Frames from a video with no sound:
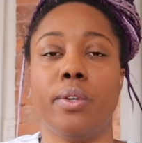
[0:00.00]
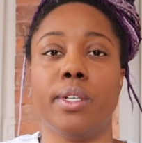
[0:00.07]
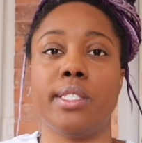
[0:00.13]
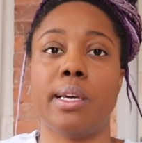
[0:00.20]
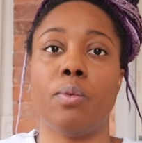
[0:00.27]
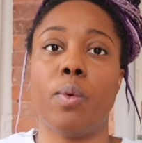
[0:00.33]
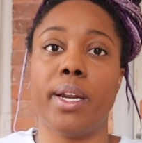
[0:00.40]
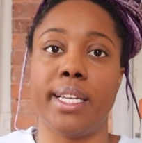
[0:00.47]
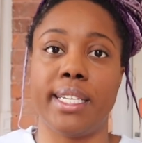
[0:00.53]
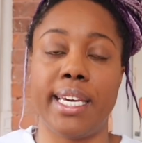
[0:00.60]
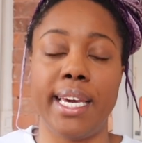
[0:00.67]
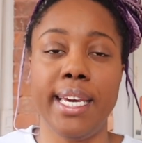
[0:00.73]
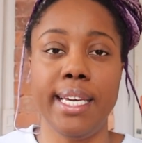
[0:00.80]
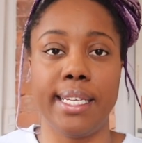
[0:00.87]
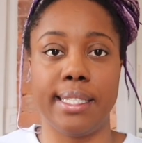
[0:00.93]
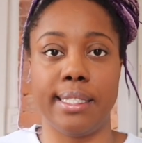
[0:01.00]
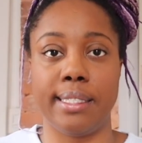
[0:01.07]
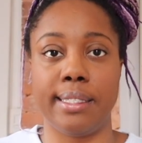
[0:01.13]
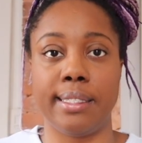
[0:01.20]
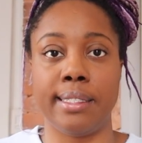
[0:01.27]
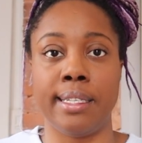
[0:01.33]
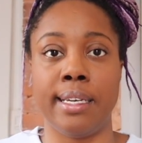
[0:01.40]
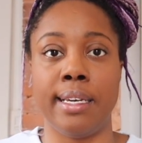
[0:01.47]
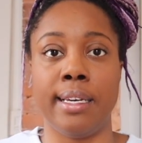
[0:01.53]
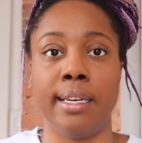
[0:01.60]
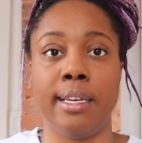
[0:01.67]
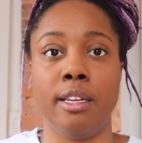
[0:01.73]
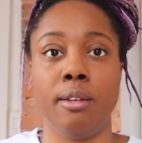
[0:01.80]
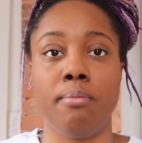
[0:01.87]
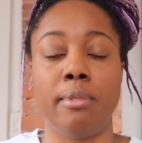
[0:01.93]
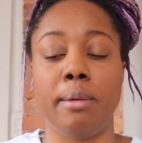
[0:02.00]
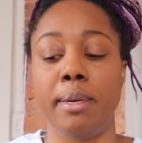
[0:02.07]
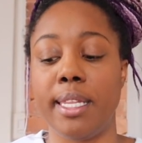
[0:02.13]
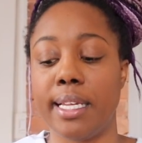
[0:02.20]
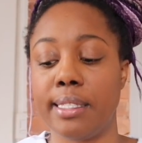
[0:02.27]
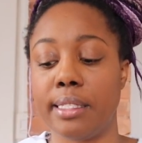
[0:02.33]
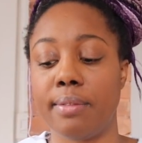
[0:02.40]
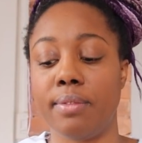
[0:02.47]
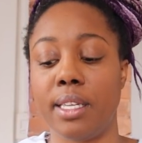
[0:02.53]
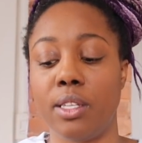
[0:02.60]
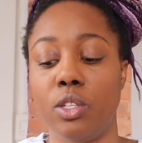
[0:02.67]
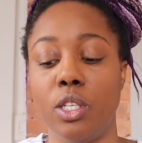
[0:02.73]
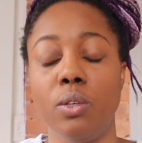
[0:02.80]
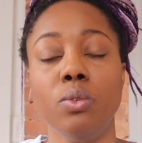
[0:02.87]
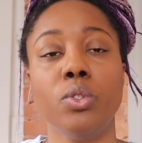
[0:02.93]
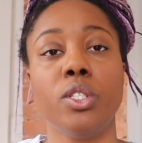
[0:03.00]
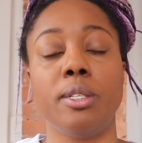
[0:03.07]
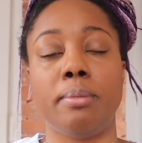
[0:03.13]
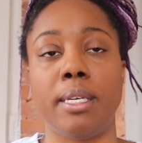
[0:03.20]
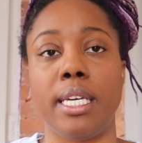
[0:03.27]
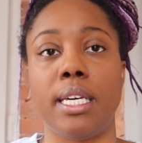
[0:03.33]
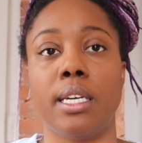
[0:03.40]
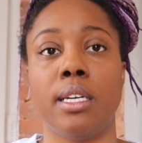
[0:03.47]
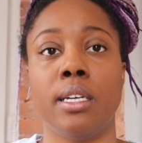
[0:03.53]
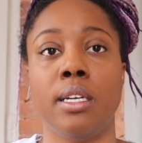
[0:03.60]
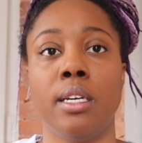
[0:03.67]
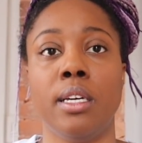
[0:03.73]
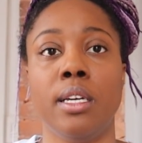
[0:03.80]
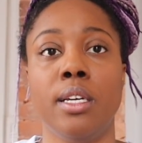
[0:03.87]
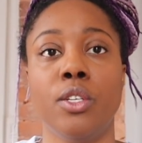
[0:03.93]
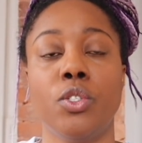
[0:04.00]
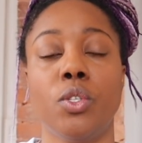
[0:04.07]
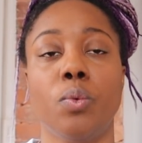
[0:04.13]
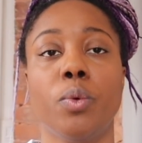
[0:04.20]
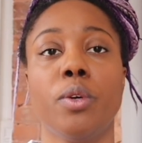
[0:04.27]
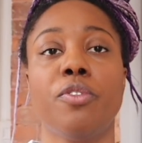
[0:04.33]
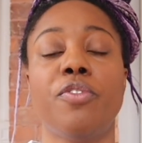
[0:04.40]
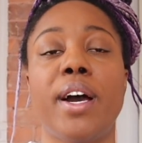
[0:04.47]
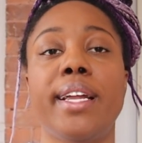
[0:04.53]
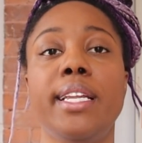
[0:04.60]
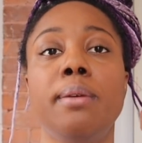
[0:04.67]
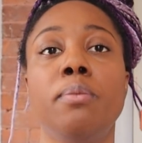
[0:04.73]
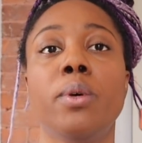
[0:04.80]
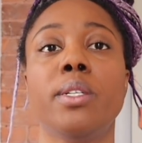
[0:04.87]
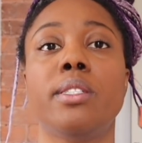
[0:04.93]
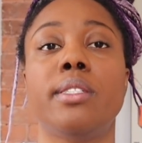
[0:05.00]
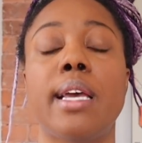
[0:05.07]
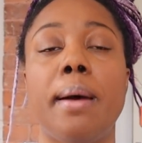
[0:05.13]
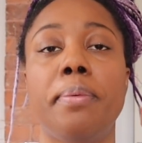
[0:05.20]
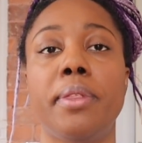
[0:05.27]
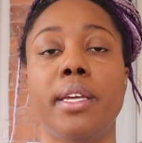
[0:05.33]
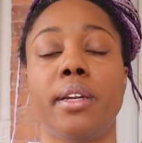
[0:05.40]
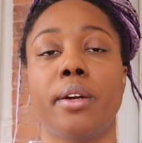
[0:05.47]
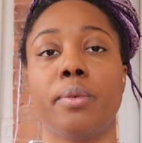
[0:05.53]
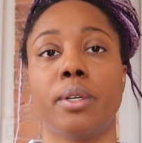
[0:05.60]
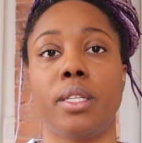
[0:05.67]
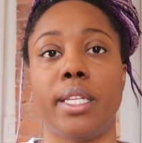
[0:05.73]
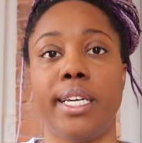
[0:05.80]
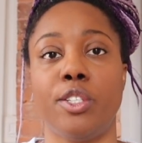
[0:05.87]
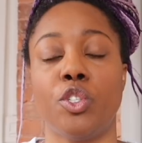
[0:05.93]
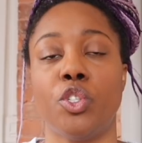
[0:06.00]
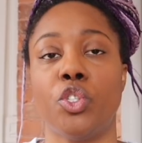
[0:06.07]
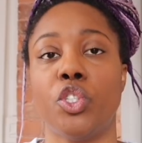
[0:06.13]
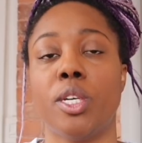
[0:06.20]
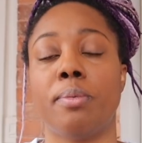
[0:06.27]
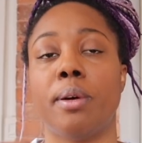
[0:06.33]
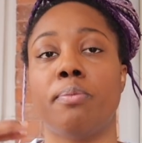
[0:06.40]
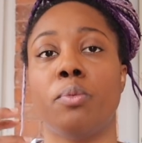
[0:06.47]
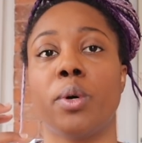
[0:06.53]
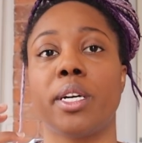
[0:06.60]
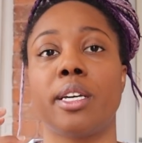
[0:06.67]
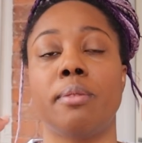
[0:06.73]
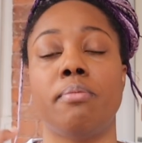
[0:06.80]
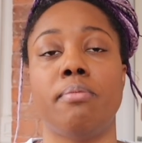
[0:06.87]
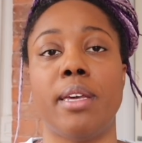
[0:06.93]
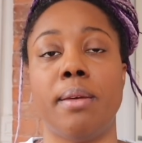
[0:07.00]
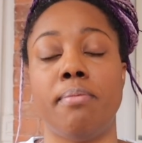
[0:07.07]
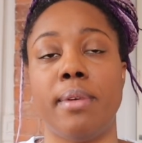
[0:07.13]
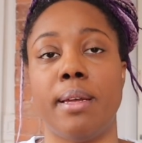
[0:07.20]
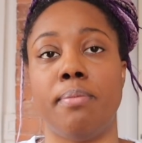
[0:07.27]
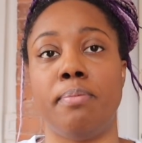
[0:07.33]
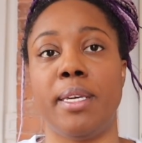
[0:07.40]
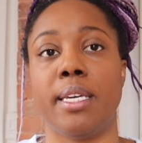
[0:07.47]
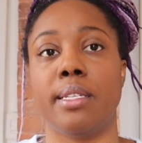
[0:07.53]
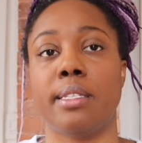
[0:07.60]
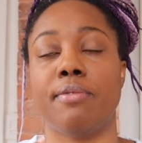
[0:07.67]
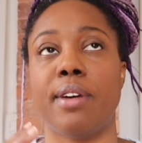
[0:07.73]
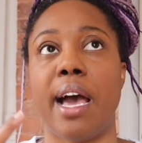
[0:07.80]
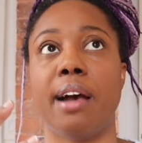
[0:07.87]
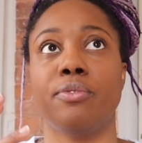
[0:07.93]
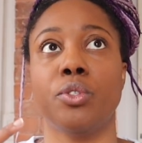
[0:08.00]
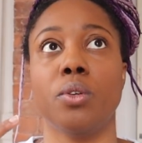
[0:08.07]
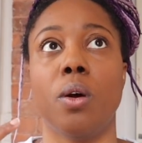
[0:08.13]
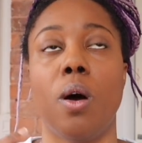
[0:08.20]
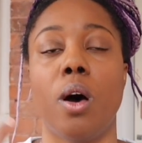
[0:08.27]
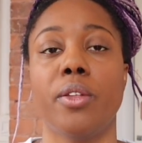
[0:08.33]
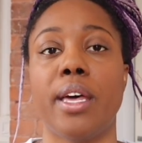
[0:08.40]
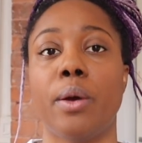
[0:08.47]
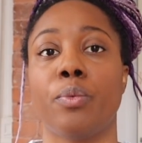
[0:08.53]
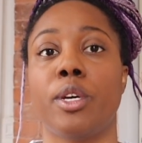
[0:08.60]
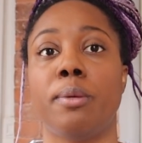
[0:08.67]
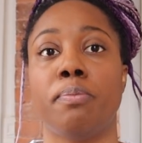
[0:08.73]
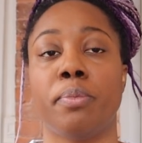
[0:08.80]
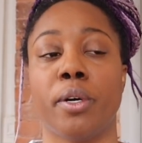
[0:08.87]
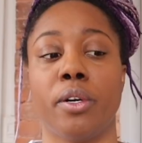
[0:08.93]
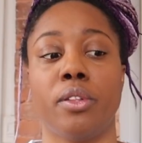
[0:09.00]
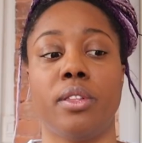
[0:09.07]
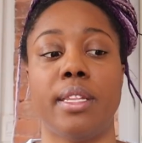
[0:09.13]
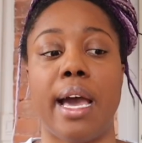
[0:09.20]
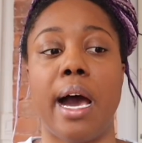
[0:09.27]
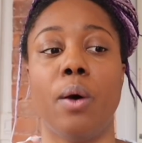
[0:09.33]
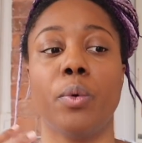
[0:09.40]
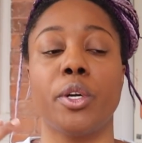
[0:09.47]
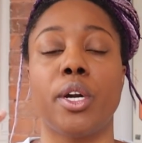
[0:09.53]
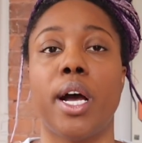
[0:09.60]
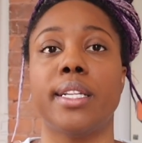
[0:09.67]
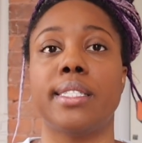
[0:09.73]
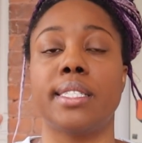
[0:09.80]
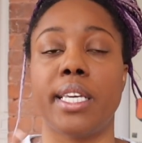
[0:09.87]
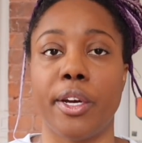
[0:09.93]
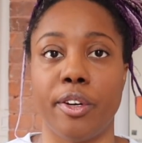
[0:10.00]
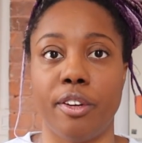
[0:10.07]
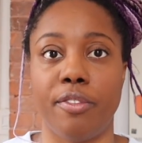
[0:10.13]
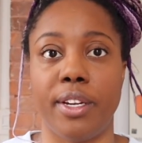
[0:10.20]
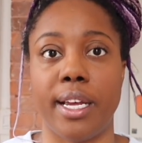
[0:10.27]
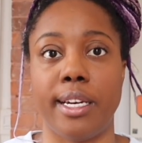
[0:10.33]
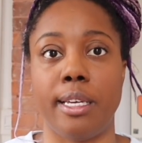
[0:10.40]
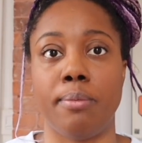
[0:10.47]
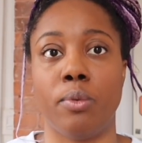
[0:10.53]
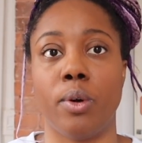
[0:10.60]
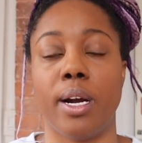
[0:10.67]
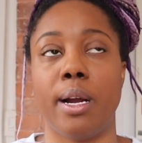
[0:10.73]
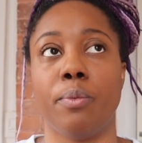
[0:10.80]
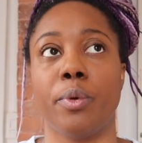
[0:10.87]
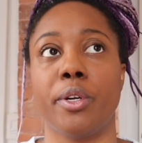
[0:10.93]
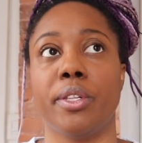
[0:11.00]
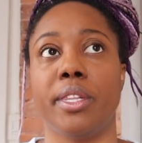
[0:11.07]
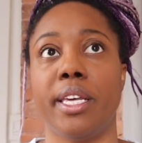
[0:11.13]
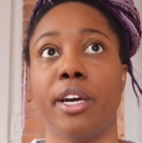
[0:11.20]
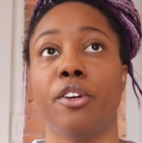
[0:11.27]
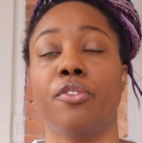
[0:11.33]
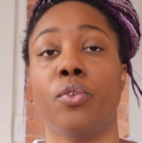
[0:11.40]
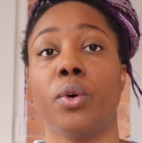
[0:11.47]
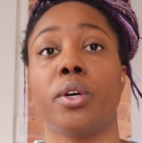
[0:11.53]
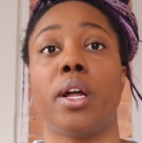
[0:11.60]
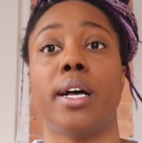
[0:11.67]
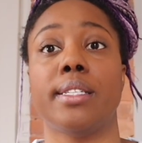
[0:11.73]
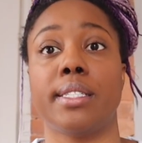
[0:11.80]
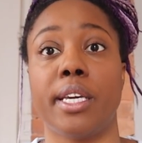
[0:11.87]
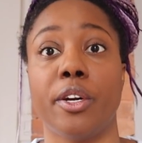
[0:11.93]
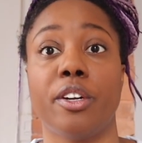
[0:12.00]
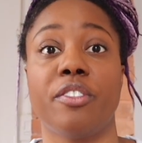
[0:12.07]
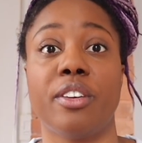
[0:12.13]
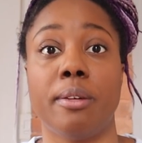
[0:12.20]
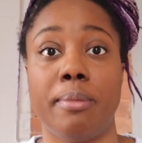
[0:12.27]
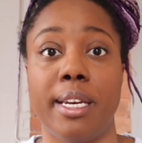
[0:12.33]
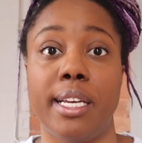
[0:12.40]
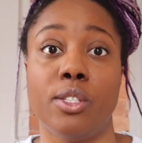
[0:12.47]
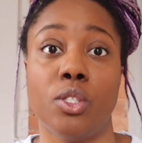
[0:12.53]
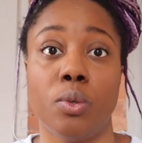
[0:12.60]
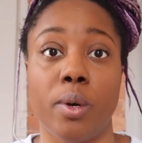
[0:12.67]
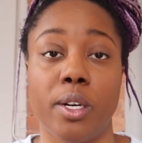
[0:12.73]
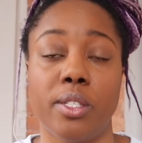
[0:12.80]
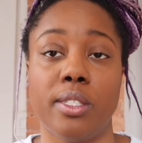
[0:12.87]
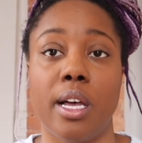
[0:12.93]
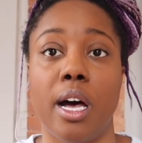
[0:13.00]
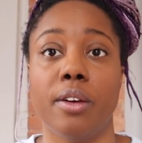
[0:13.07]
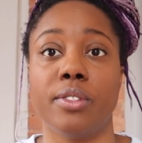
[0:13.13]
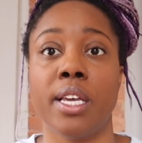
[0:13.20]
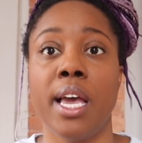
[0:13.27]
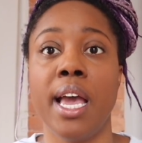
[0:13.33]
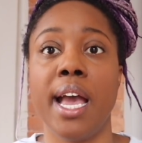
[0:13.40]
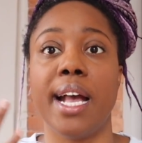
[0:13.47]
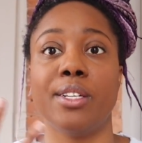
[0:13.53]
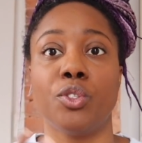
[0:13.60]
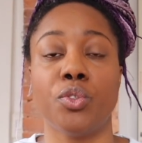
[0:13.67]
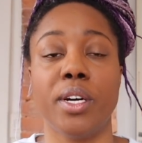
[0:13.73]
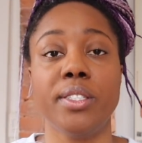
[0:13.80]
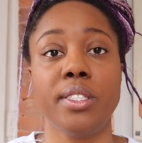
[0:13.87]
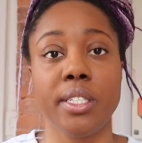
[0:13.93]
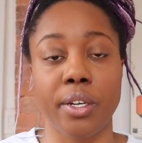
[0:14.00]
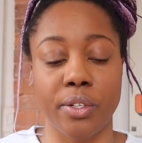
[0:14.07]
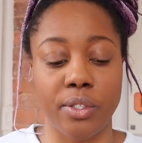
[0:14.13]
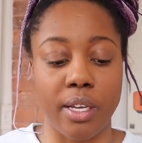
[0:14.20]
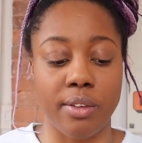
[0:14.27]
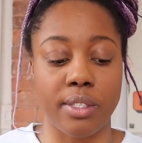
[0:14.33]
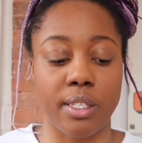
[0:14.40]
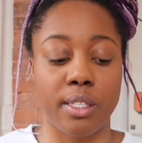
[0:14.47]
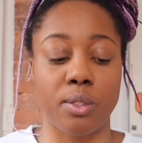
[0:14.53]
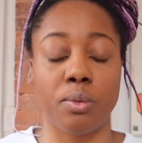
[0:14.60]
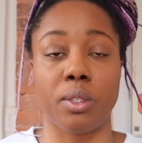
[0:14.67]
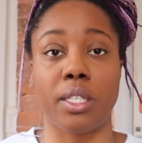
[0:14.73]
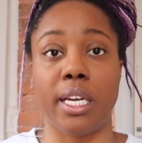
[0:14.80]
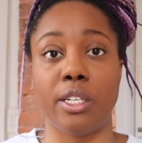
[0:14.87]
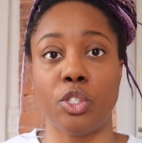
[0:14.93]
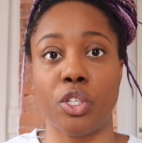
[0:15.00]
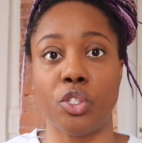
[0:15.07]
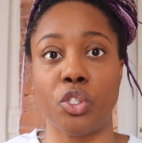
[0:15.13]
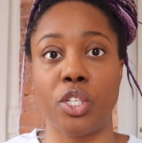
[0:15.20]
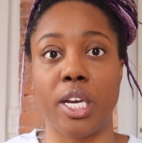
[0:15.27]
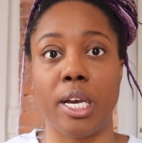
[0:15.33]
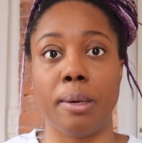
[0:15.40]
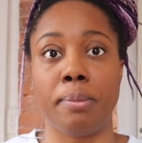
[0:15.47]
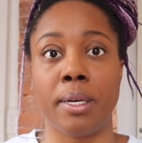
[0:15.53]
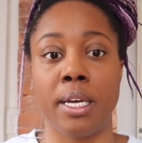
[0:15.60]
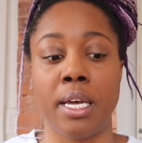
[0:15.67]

notice I wanted kids. Maybe that's something new to me. So we're finding more depth in our relationship and more commitment because of after all that rebirth, now we're not scared of it anymore. And we're therefore not scared of committing to ourselves and trusting ourselves in this relationship.